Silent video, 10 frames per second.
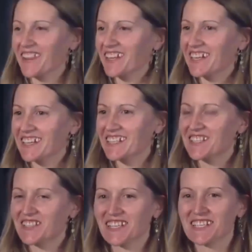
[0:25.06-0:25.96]
I think
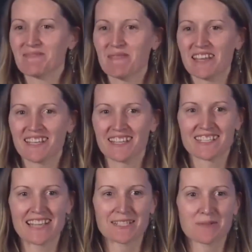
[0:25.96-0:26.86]
it's just me that
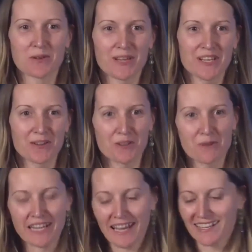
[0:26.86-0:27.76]
stands between you and the
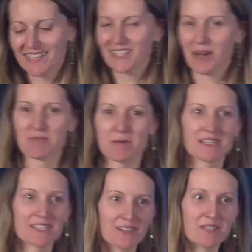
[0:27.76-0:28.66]
weekend, so I
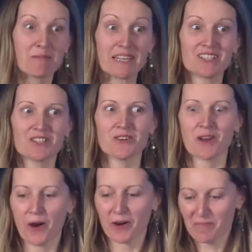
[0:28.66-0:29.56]
promise not to be too
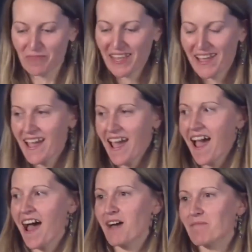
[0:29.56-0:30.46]
long.
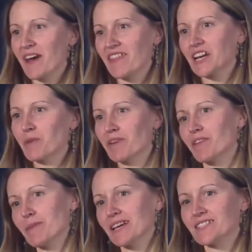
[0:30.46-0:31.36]
Um, but I think it would be
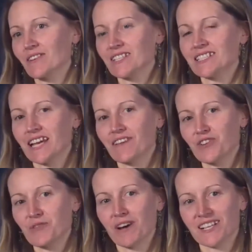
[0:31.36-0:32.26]
remiss not to say a
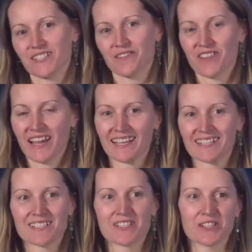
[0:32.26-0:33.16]
few words of
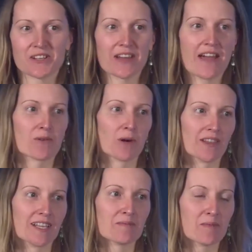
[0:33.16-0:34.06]
thanks to
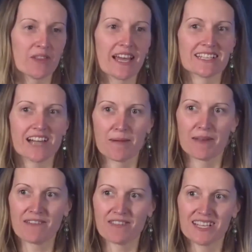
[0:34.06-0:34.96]
everyone that's put their time
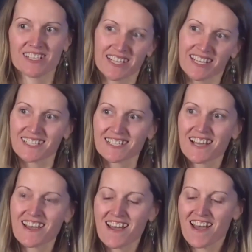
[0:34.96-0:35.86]
and effort into this.
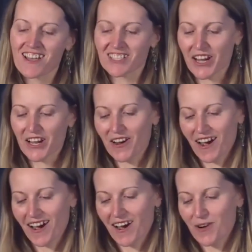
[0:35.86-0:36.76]

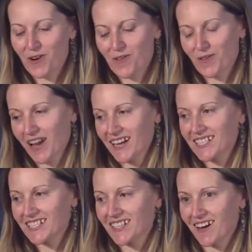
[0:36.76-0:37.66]
So I would like
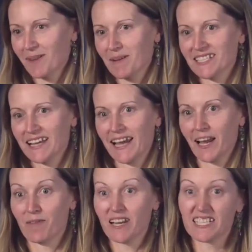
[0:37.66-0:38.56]
to start by
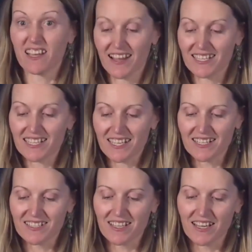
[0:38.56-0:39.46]
saying I'm really
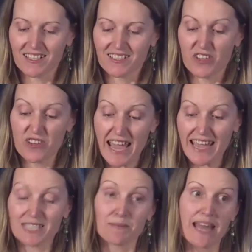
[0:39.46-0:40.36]
delighted that the
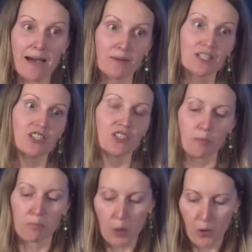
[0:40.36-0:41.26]
UK has been able to
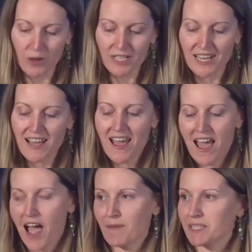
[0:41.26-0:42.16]
support
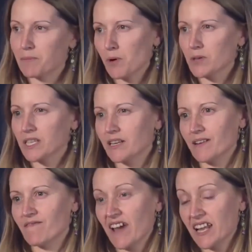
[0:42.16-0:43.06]
and um, support an
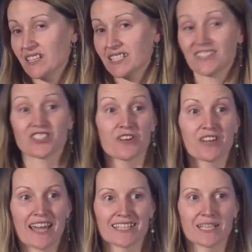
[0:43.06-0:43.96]
event and
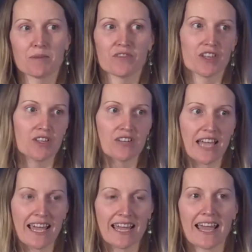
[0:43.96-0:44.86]
showcase some of the
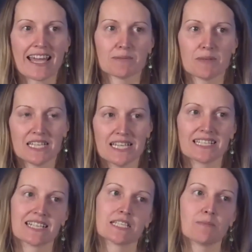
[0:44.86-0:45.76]
UK
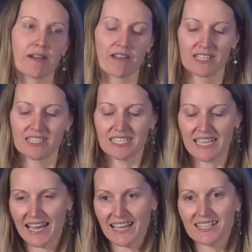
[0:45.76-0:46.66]
expertise and experience to
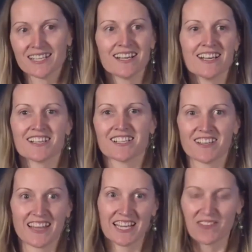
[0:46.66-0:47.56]
date.
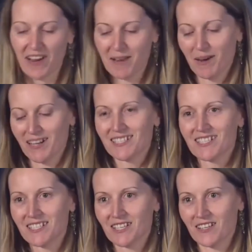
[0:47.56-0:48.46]
So thank you very
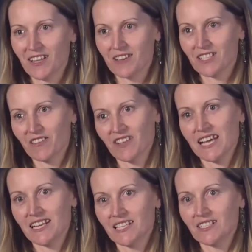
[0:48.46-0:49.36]
much to those that have
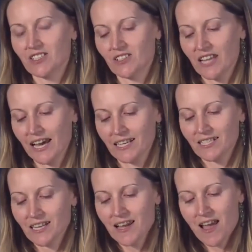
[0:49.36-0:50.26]
attended to do
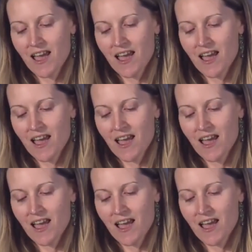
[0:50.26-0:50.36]
that.